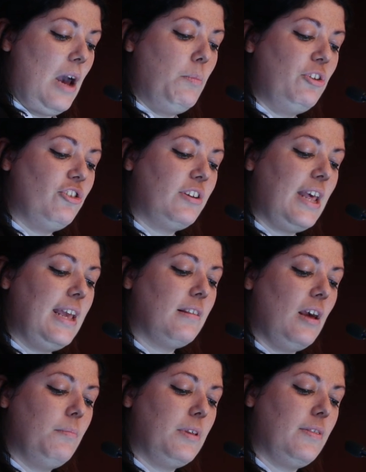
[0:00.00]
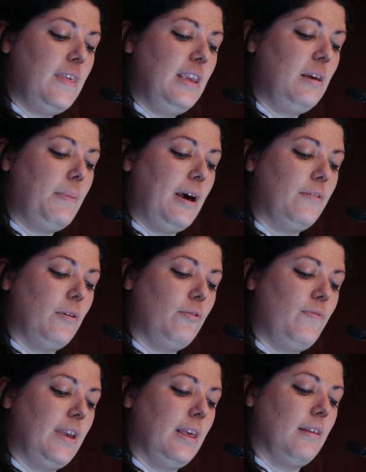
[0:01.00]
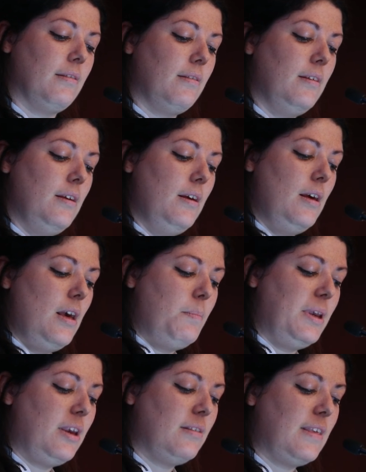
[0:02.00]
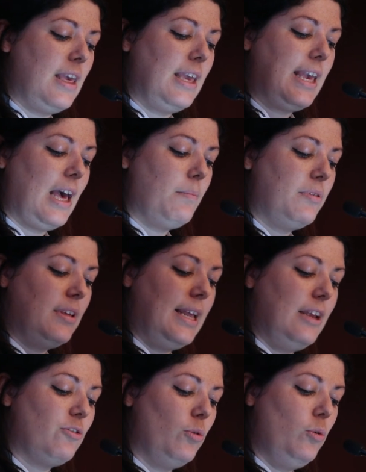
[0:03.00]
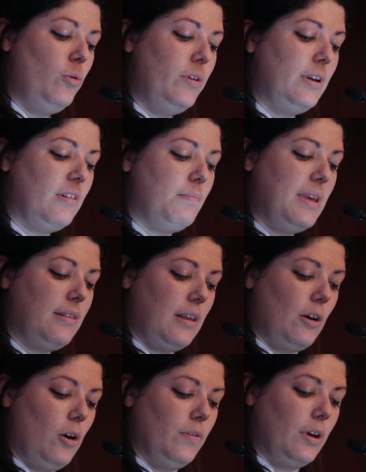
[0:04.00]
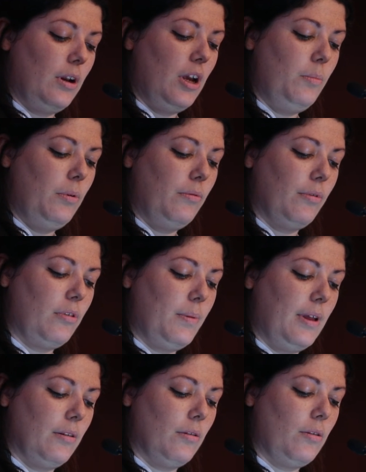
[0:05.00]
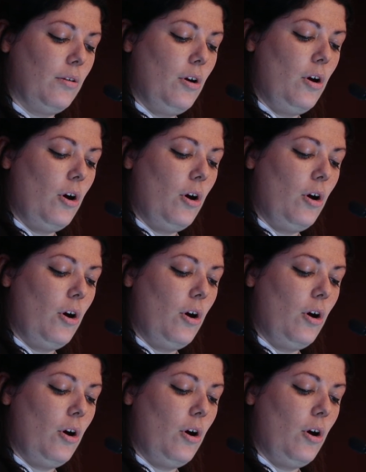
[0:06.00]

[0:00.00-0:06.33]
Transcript: And we should take time to think about those figures because they encapsulate all that is missing on the global response